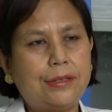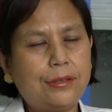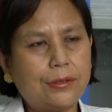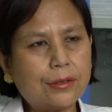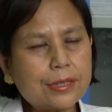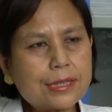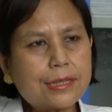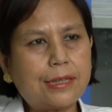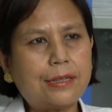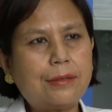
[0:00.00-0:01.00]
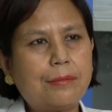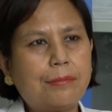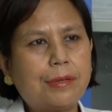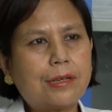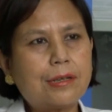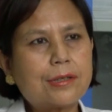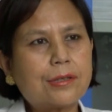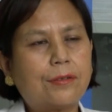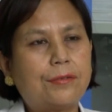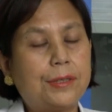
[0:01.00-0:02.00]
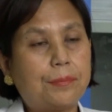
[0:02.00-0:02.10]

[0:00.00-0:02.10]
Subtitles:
Your skin, because of